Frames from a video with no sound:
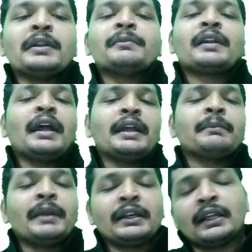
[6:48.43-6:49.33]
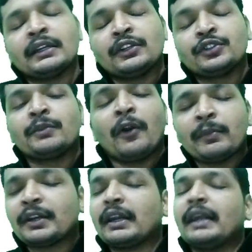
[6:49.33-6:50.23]
try and
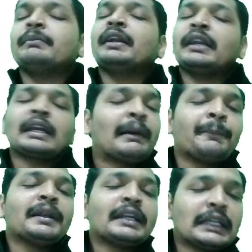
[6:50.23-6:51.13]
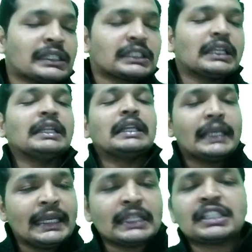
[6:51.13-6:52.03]
maintain completeness in
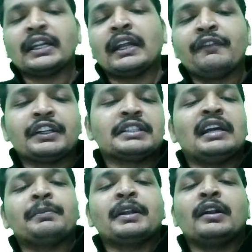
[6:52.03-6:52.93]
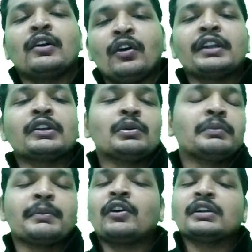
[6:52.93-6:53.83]
each and every chapter, according to me,
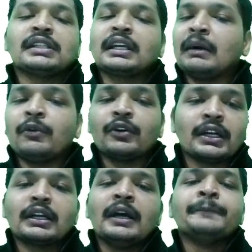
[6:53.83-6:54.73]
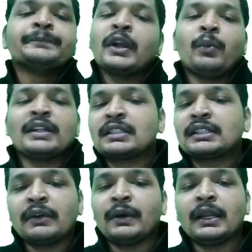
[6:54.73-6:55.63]
because think about it. Once
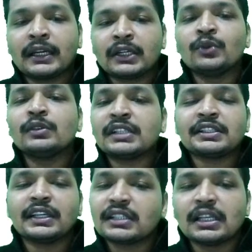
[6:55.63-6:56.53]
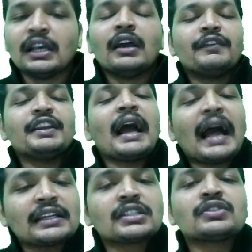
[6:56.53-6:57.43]
there were like 2 sessions, we had
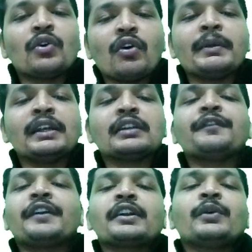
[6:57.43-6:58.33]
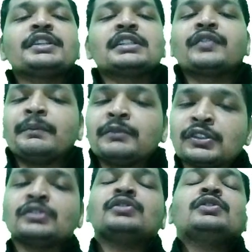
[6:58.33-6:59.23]
so many different questions from
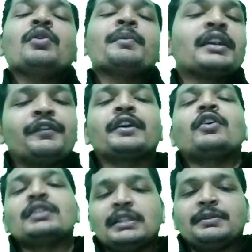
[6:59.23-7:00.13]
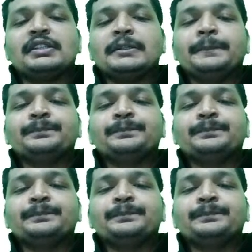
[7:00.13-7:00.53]
so many different concepts.